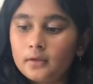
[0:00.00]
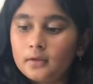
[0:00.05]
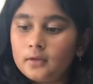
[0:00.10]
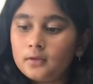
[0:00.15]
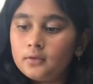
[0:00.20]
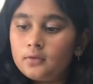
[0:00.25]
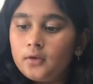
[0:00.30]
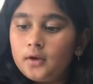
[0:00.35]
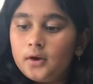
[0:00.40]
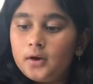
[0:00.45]

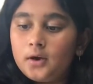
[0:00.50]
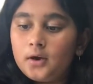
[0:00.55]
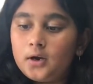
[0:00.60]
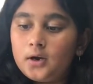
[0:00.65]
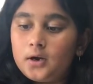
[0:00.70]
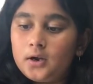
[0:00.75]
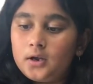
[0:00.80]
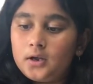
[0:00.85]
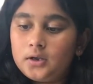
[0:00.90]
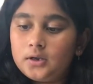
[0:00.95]
Then you're gonna
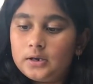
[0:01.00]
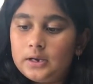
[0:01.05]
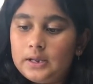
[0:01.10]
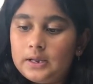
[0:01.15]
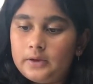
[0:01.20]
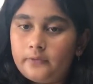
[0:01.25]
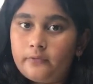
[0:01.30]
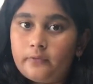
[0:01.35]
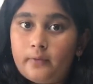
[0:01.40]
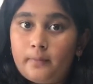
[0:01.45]
take
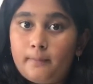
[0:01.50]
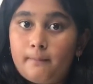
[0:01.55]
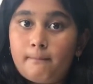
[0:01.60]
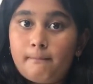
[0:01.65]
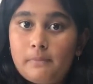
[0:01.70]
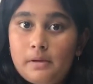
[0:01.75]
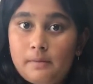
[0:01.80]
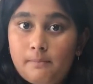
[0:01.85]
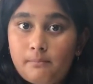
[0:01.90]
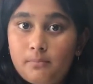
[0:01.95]
some
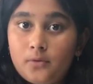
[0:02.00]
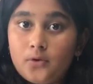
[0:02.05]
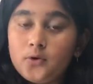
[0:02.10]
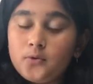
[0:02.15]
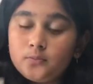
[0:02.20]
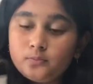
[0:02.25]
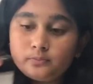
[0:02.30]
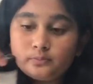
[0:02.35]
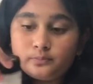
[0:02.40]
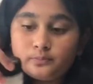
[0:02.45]
pepper
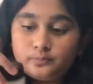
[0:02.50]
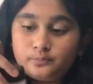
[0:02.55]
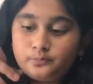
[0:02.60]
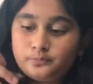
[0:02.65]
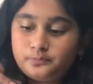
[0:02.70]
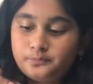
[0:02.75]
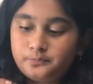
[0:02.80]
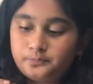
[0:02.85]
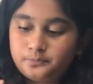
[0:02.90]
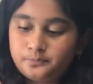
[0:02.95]

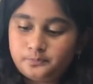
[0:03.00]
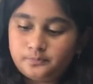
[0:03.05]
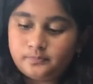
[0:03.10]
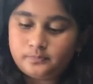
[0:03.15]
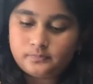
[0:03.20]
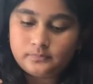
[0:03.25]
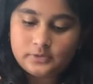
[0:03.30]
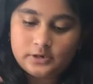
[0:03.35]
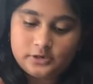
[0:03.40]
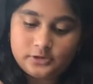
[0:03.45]

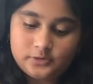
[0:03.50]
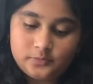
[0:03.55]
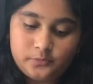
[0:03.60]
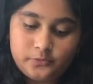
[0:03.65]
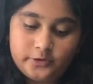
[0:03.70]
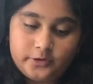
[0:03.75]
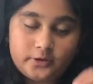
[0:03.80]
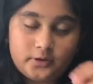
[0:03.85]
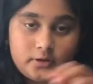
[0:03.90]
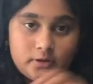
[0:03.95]
and
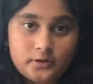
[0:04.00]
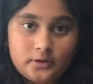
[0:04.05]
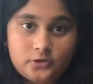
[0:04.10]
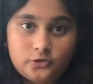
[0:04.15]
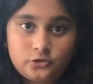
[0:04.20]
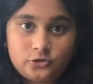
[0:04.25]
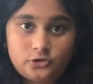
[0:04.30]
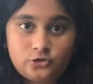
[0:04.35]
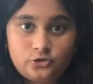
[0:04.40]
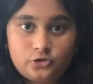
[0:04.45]
sprinkle it
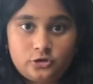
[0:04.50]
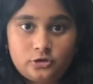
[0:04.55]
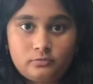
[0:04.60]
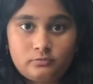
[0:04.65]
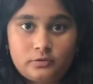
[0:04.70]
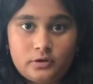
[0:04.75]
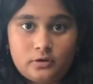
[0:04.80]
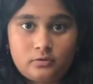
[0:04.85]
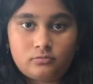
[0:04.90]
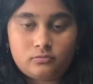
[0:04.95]
just
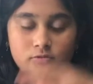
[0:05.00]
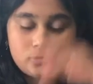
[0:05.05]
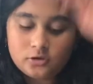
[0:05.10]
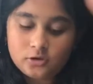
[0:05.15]
around